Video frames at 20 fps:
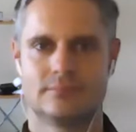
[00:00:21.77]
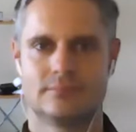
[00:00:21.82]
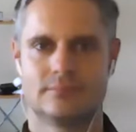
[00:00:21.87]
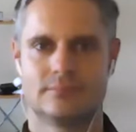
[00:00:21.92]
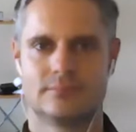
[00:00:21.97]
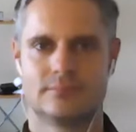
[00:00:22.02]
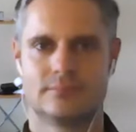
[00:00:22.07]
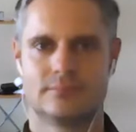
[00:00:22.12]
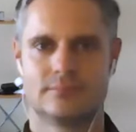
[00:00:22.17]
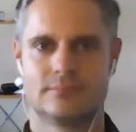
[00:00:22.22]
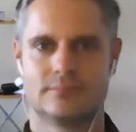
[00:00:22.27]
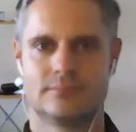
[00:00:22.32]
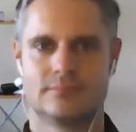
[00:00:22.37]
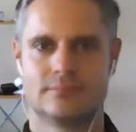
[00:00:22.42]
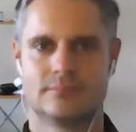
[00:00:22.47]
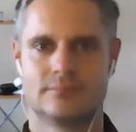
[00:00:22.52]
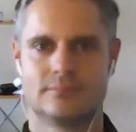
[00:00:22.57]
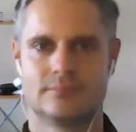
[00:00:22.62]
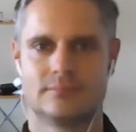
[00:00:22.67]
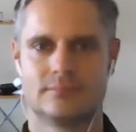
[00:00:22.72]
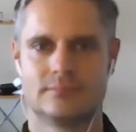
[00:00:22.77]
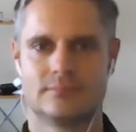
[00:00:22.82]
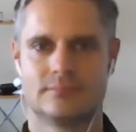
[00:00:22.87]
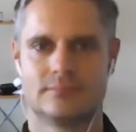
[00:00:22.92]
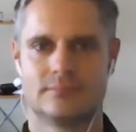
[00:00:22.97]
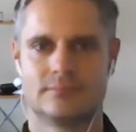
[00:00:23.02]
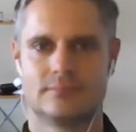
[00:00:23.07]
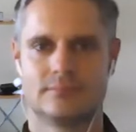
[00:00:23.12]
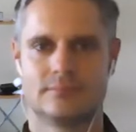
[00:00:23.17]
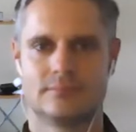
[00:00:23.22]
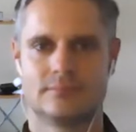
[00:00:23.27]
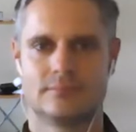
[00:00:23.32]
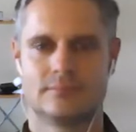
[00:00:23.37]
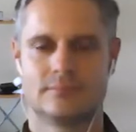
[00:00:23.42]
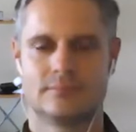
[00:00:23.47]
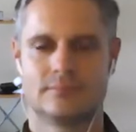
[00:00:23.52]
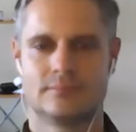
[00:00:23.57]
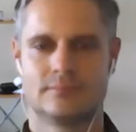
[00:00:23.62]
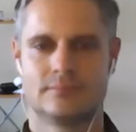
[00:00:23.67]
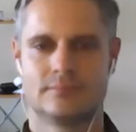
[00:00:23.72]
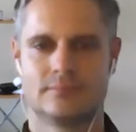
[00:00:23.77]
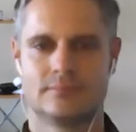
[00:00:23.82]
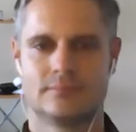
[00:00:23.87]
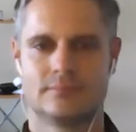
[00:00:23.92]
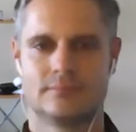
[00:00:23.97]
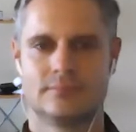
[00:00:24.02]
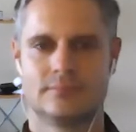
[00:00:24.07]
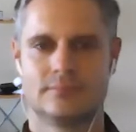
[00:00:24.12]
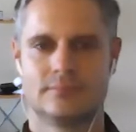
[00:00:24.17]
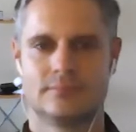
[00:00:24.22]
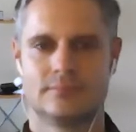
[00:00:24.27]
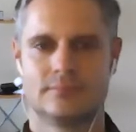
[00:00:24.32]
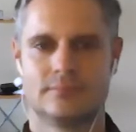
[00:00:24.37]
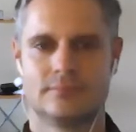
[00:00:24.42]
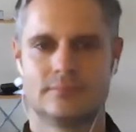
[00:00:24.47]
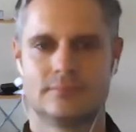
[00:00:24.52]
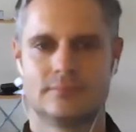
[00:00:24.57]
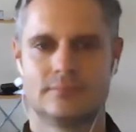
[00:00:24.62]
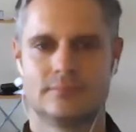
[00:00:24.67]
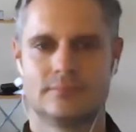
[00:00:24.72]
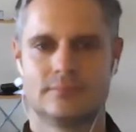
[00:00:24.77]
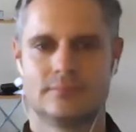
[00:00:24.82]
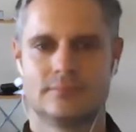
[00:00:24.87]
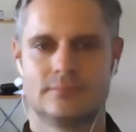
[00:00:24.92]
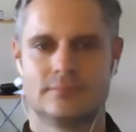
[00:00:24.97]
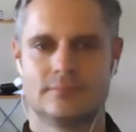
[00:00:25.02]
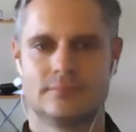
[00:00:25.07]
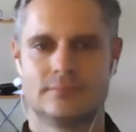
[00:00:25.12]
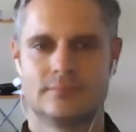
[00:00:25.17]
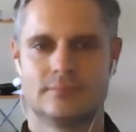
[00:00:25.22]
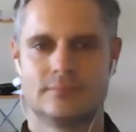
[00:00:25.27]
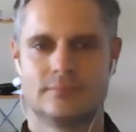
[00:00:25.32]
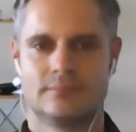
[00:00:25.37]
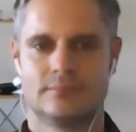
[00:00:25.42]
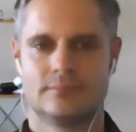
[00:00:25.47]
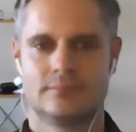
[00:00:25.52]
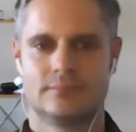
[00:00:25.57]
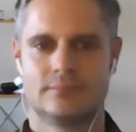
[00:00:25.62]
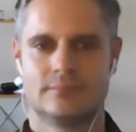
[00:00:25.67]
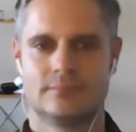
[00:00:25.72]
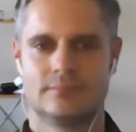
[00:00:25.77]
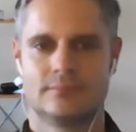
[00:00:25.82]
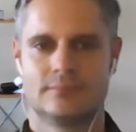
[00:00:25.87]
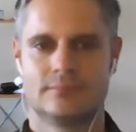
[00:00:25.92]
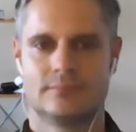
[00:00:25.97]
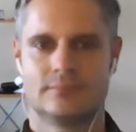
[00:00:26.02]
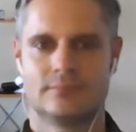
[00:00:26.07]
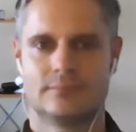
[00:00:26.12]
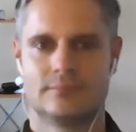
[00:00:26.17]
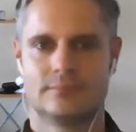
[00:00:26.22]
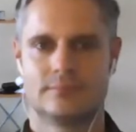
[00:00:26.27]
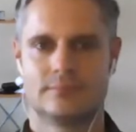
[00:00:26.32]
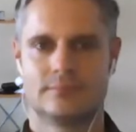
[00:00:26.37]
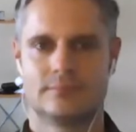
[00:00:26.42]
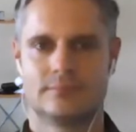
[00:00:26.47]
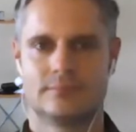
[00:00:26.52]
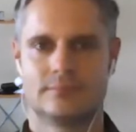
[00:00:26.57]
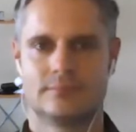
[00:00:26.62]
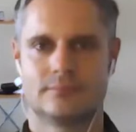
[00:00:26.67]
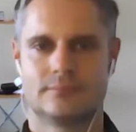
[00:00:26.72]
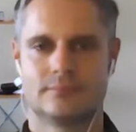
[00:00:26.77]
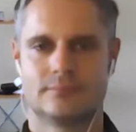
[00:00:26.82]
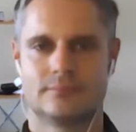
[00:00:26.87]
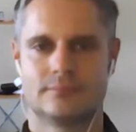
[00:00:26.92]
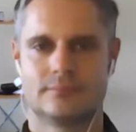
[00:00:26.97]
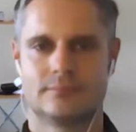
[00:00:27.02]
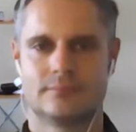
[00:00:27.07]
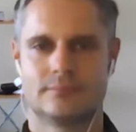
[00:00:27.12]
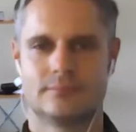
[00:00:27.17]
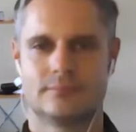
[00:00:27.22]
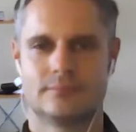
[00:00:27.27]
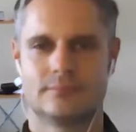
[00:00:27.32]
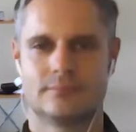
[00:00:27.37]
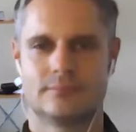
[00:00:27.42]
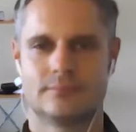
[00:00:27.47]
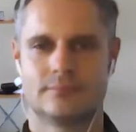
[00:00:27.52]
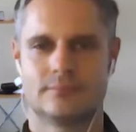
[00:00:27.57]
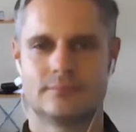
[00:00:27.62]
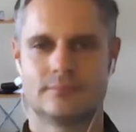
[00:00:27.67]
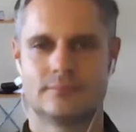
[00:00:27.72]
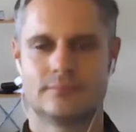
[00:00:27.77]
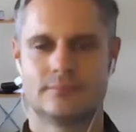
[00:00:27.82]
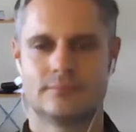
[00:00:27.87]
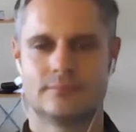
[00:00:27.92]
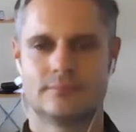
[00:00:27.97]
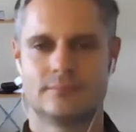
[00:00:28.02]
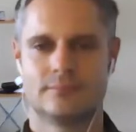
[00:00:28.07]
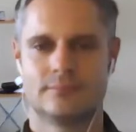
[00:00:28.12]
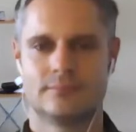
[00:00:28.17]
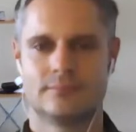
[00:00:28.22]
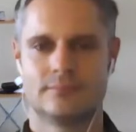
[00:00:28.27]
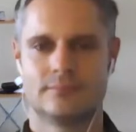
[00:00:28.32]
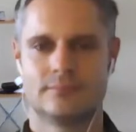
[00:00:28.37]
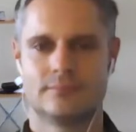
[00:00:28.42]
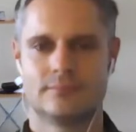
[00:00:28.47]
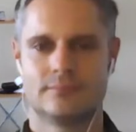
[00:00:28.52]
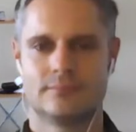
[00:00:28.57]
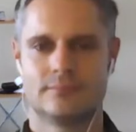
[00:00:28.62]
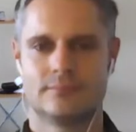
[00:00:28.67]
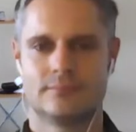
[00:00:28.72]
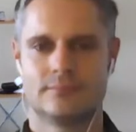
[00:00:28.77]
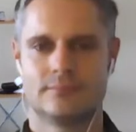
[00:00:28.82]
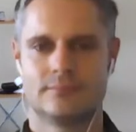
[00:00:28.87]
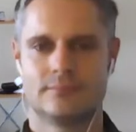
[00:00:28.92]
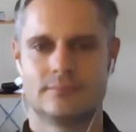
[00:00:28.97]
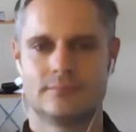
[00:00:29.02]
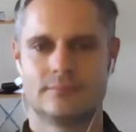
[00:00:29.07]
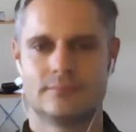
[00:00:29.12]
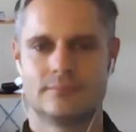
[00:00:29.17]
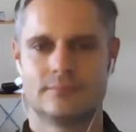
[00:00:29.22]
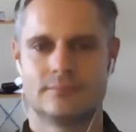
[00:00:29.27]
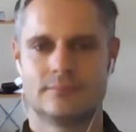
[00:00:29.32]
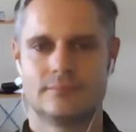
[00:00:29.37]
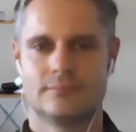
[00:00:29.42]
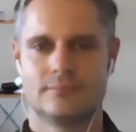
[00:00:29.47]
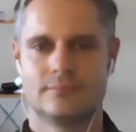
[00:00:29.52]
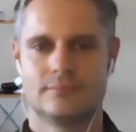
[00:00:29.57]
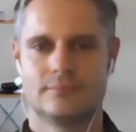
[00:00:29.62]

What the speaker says: (silent)